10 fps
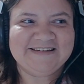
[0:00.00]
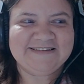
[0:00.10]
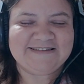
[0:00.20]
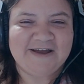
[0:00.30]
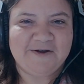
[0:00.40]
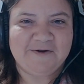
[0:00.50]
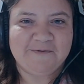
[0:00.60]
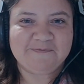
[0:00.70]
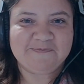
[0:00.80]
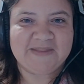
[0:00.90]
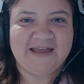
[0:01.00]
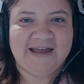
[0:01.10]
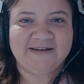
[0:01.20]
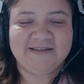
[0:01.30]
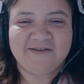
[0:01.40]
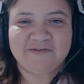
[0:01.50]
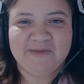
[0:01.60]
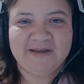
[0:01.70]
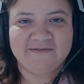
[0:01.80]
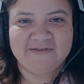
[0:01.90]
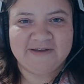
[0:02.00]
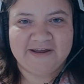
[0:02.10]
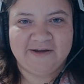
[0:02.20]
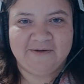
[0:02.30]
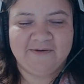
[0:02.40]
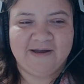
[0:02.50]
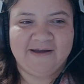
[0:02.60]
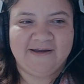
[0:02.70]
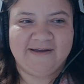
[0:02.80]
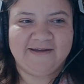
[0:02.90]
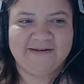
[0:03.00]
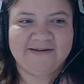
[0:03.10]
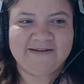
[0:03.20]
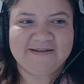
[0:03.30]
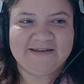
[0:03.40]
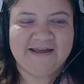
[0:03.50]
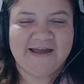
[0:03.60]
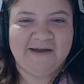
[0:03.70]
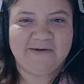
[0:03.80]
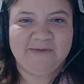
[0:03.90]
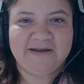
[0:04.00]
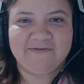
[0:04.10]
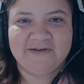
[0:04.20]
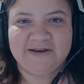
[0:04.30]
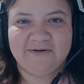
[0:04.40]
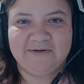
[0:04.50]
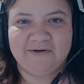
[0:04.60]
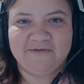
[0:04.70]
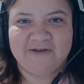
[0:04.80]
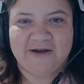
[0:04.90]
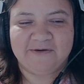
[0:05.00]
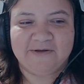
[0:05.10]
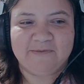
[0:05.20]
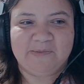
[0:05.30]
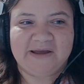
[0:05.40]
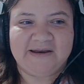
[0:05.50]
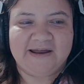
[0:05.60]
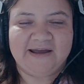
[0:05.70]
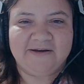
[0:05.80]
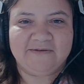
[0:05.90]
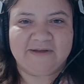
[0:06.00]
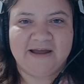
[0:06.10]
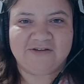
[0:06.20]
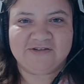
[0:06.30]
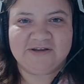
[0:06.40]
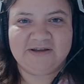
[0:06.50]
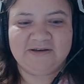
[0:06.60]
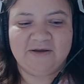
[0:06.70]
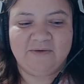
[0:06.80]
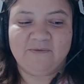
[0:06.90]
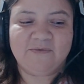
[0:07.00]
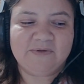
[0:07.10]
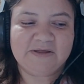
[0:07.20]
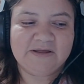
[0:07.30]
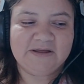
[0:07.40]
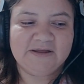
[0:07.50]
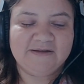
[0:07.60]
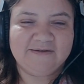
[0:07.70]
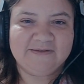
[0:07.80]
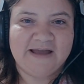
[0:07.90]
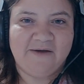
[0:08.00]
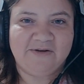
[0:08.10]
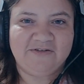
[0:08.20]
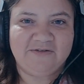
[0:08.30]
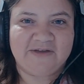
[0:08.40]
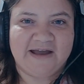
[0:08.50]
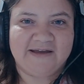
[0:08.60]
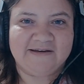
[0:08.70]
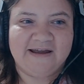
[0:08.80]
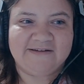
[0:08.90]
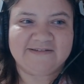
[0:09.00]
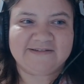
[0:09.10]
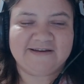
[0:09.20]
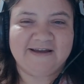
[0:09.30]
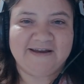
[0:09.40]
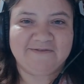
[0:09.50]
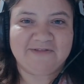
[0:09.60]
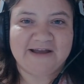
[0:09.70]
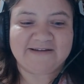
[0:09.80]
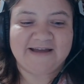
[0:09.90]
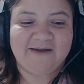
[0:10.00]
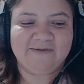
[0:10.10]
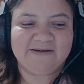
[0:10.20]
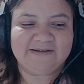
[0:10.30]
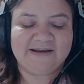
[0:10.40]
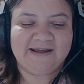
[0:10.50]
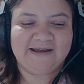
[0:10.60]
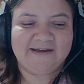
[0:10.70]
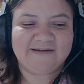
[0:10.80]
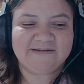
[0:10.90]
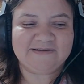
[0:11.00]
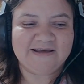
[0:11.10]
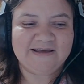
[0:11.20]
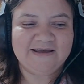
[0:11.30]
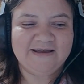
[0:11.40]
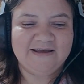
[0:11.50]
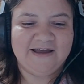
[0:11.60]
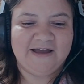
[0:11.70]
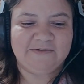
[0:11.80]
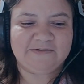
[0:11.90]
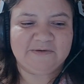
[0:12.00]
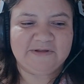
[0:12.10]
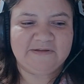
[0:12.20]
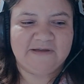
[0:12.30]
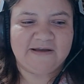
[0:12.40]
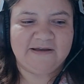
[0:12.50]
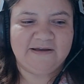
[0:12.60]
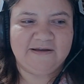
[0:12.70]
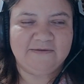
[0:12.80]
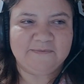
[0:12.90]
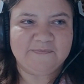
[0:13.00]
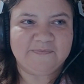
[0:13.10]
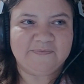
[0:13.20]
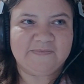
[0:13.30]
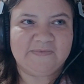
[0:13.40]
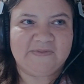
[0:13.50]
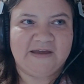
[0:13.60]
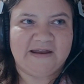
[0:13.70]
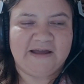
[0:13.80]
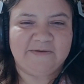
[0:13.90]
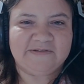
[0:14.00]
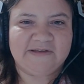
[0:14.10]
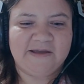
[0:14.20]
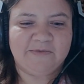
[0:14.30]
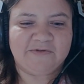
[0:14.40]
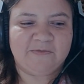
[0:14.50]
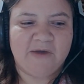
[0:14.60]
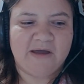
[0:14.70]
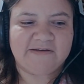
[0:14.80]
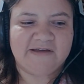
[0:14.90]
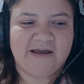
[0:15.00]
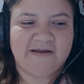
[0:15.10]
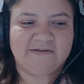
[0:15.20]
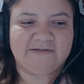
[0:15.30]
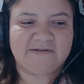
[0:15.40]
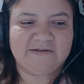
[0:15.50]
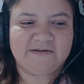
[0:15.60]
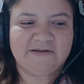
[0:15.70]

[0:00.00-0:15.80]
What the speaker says: So I'd love to make a video on how to make a video go viral, but I don't actually know how to do that. I just kind of lucked out, and I was really lucky that I was able to monetize